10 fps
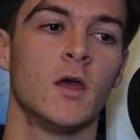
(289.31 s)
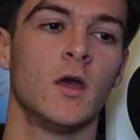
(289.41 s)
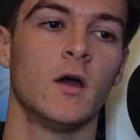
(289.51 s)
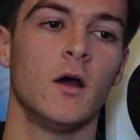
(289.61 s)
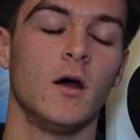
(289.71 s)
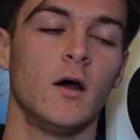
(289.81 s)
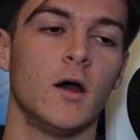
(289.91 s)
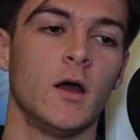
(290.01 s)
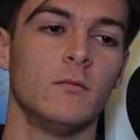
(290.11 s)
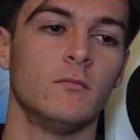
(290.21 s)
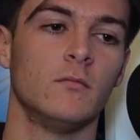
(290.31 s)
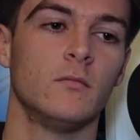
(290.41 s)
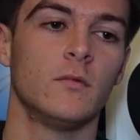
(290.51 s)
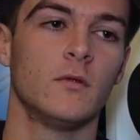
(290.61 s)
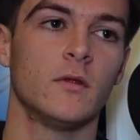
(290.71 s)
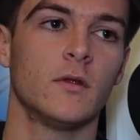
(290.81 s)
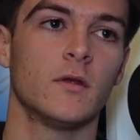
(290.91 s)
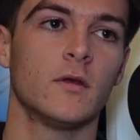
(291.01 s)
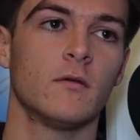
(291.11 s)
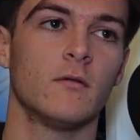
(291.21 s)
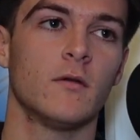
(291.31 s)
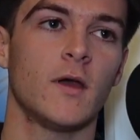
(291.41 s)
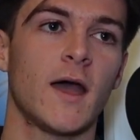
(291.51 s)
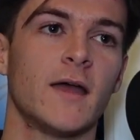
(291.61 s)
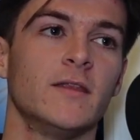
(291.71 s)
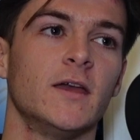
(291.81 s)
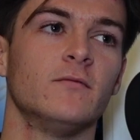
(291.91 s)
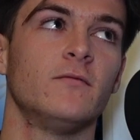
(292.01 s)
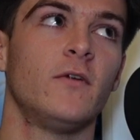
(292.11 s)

And then